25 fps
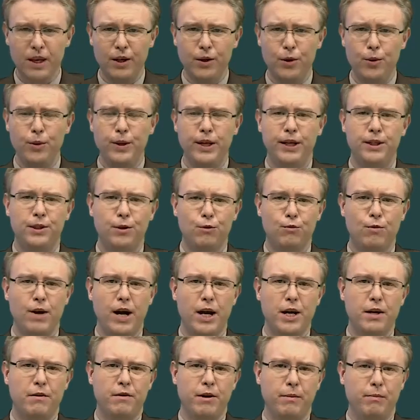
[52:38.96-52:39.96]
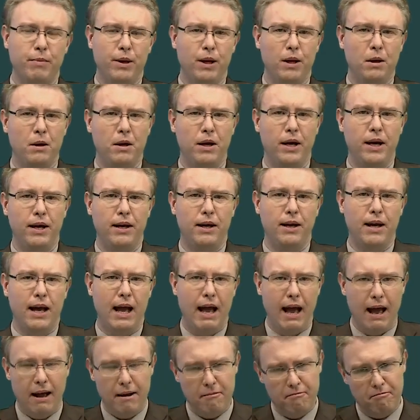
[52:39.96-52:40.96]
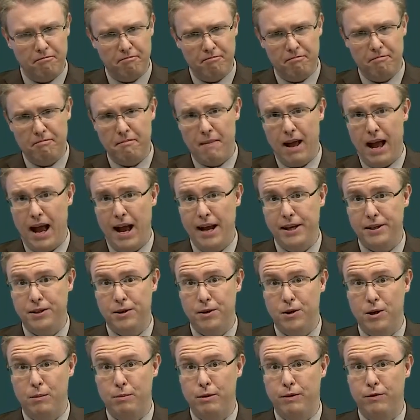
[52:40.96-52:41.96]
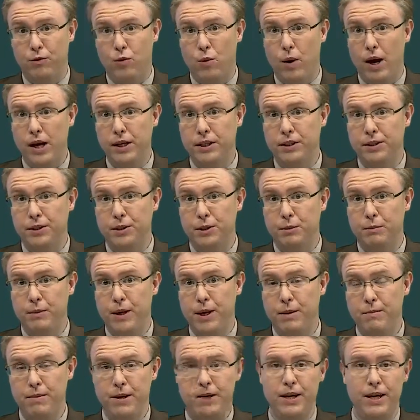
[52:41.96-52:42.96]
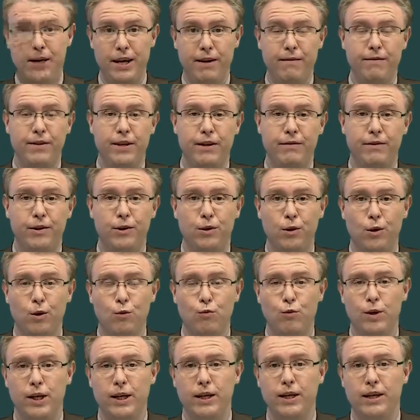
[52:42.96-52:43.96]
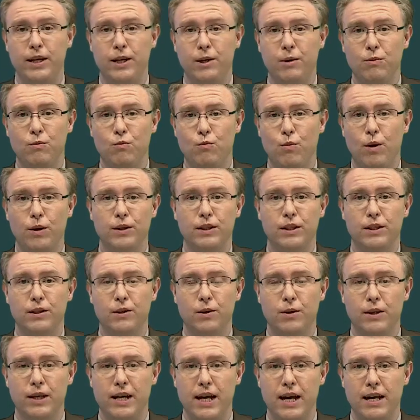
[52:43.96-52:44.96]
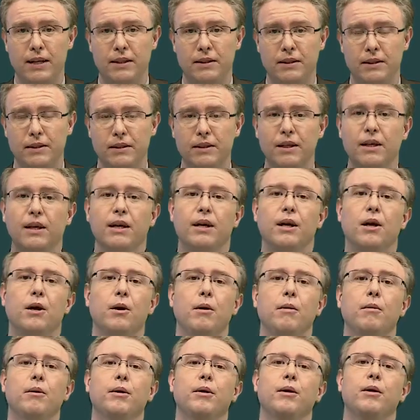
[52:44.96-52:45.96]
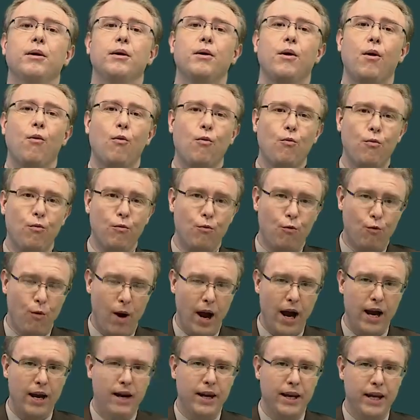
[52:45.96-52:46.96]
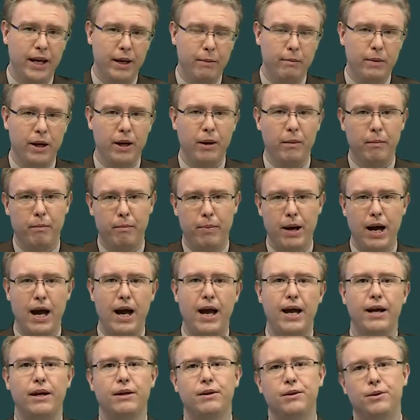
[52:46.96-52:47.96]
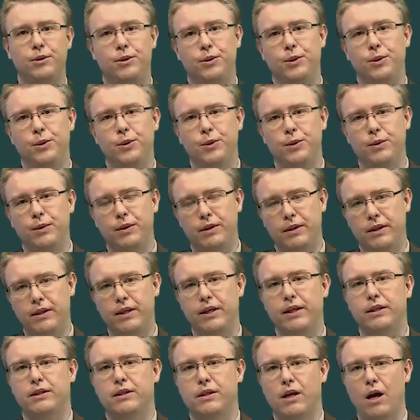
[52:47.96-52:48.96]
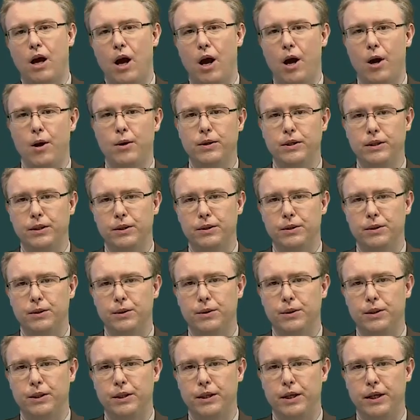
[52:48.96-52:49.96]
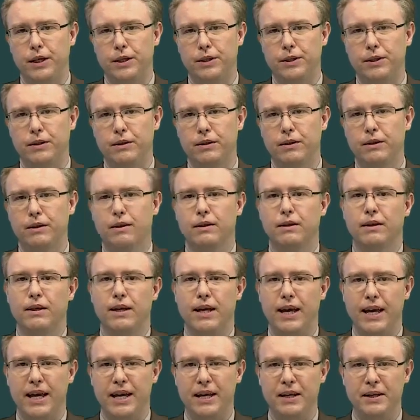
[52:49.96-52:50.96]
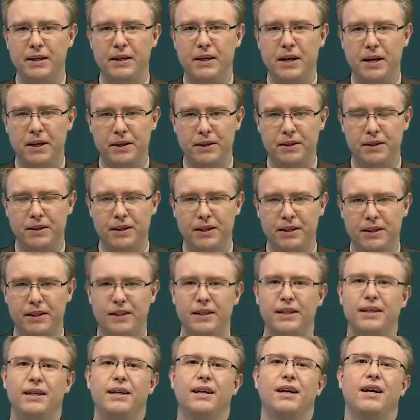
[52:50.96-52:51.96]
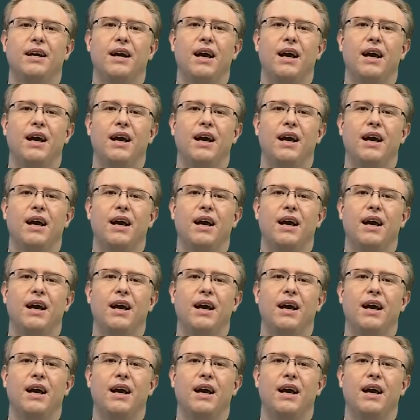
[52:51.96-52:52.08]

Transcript: You need to write a reply. Ask a couple of questions maybe, even if you don't really need, want to know the answers. Write an email back to this housing association in Dale City.